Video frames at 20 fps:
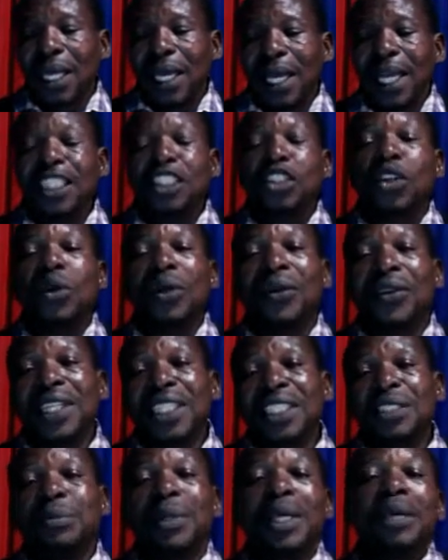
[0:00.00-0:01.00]
And
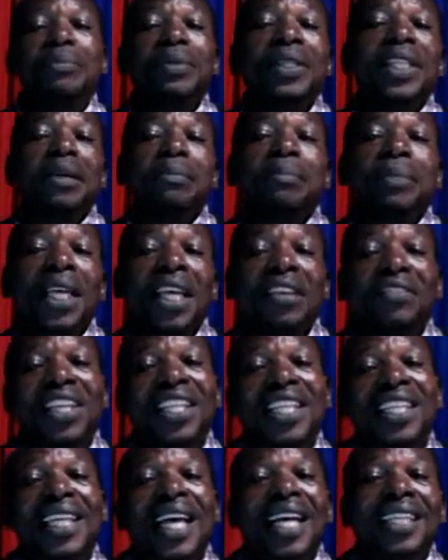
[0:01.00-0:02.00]
correct maybe the behavior
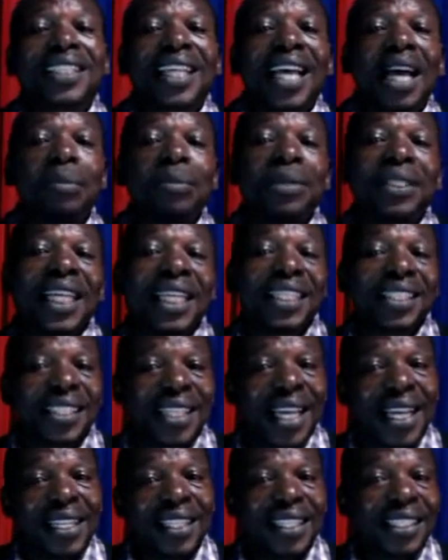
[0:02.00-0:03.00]
that has come with the
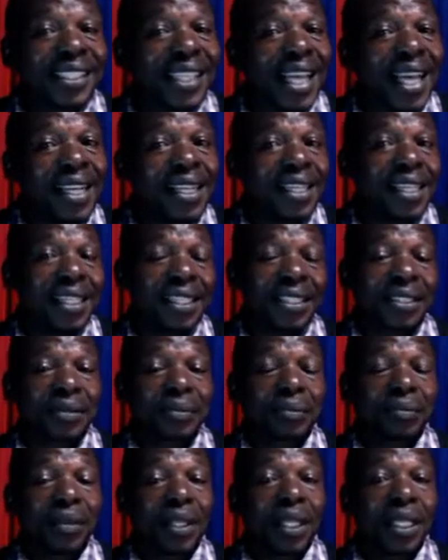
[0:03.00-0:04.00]
sadness.
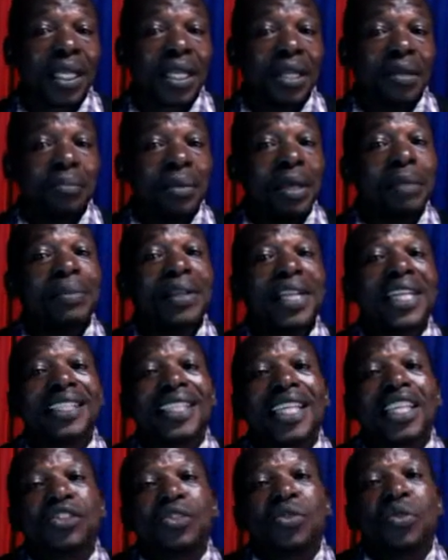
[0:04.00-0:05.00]
Maybe let's
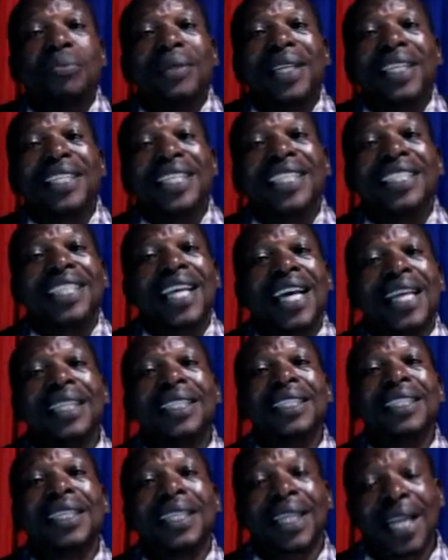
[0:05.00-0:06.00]
assume that the
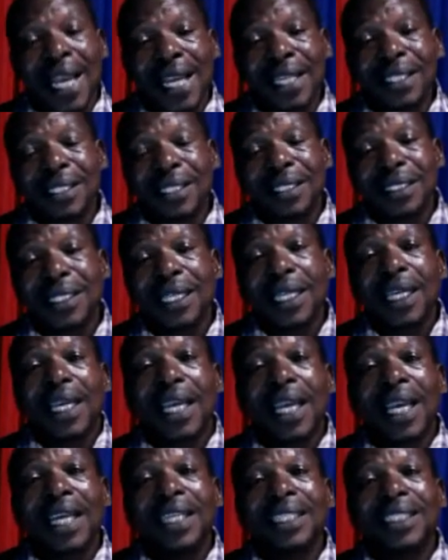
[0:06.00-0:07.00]
child cries
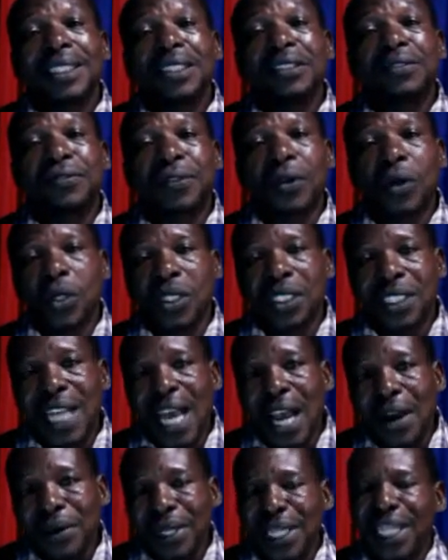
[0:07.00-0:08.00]
and he falls
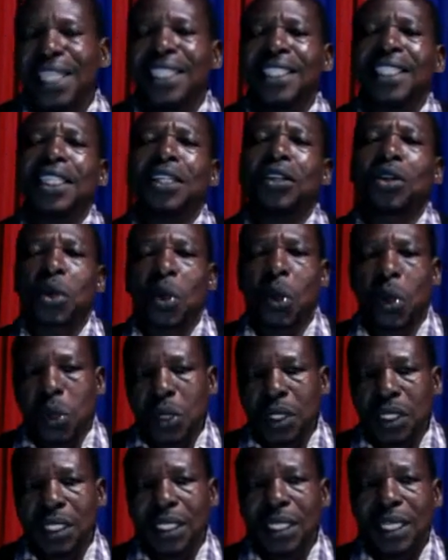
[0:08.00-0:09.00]
down and he
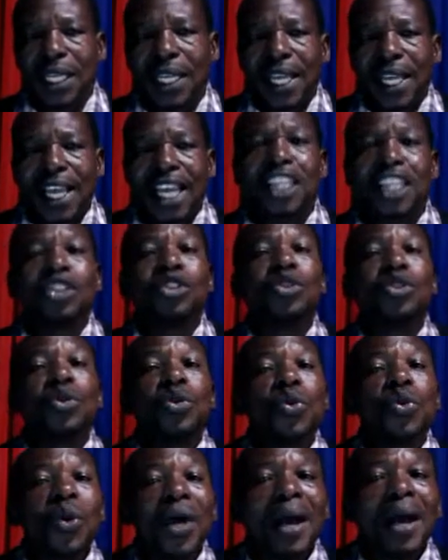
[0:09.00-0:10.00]
rolls. And do
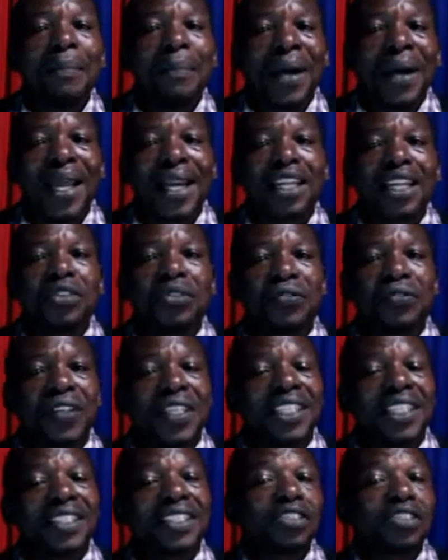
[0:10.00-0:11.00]
you, a parent, you
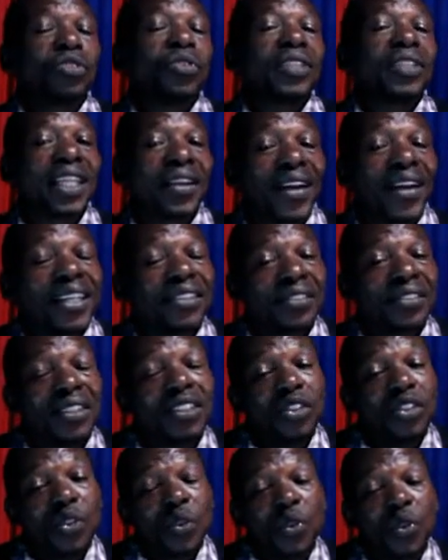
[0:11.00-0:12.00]
feel it is not the right
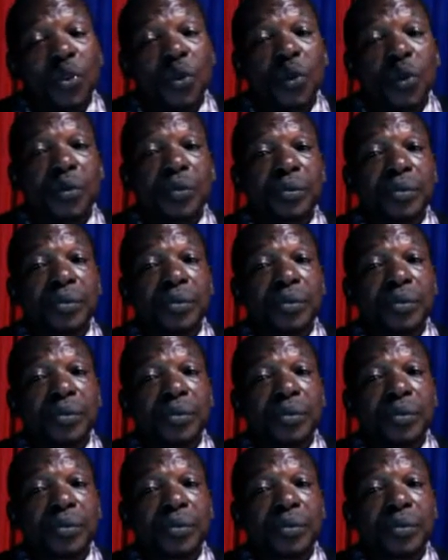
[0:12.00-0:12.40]
thing to do?